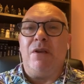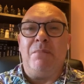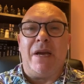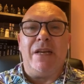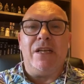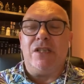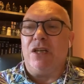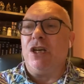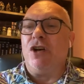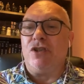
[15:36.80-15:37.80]
you may need
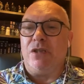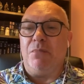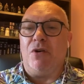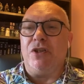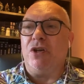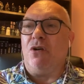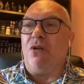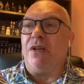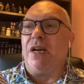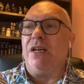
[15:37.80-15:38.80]
to customise your
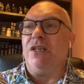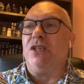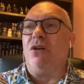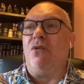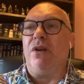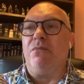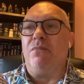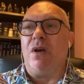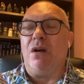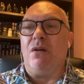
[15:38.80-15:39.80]
holiday and decide
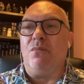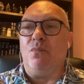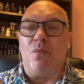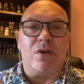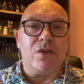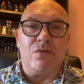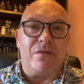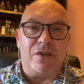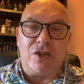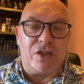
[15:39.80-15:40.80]
what
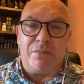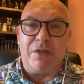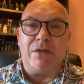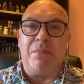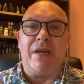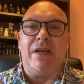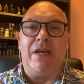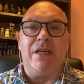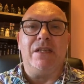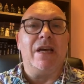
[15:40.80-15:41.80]
sort of adjustments you may
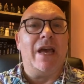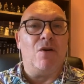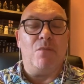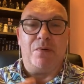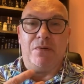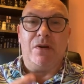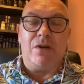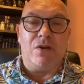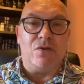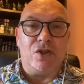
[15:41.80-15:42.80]
need to help
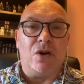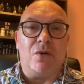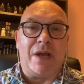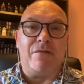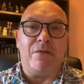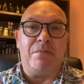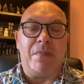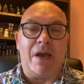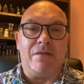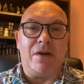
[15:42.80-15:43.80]
your child have
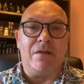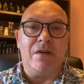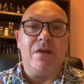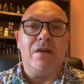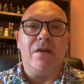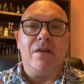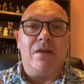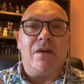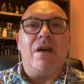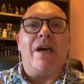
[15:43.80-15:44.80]
a
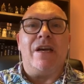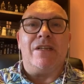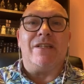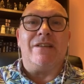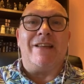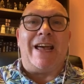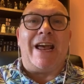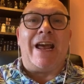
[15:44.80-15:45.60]
as